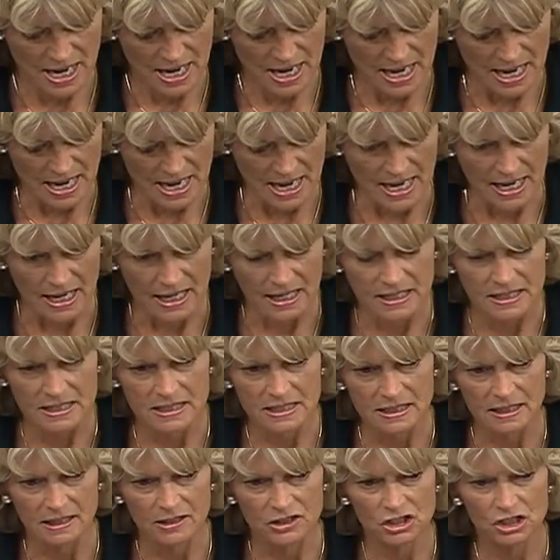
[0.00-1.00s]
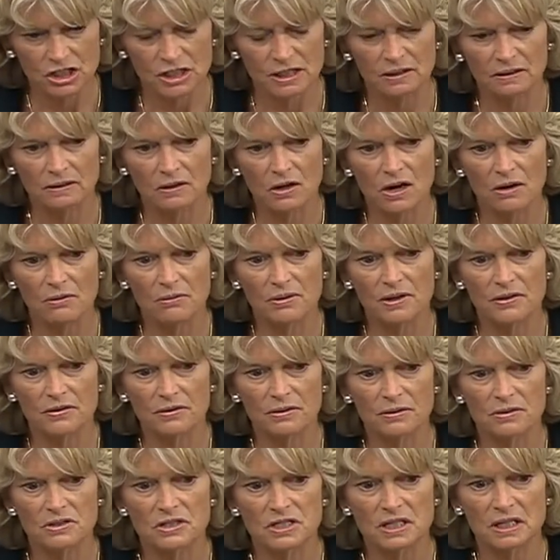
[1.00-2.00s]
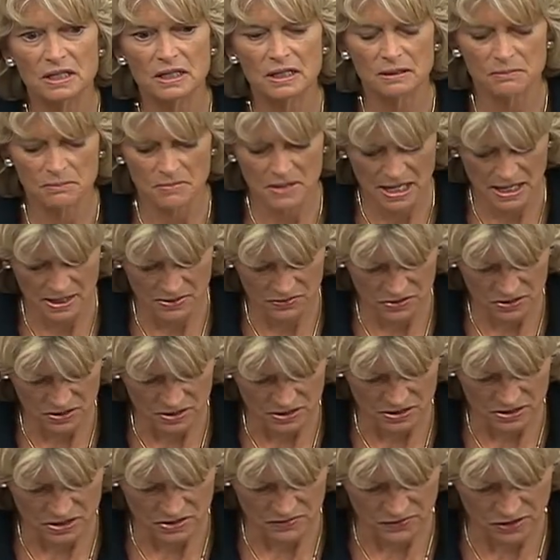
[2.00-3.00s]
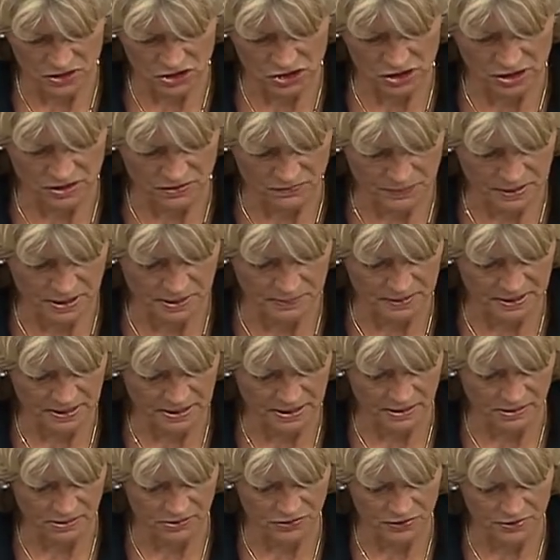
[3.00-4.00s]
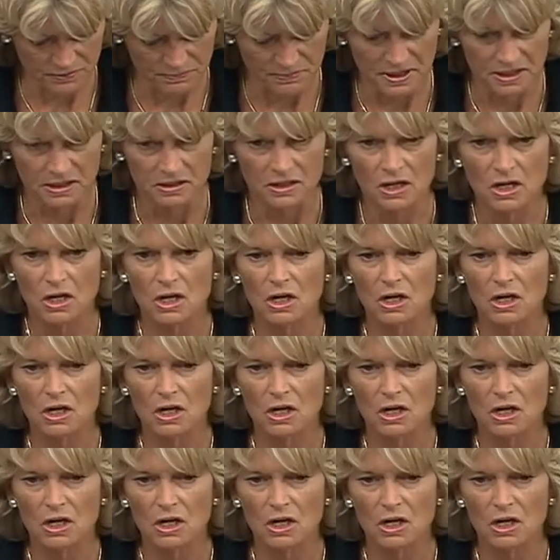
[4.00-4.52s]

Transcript: and she, along with her team at the Division of Public Health, have been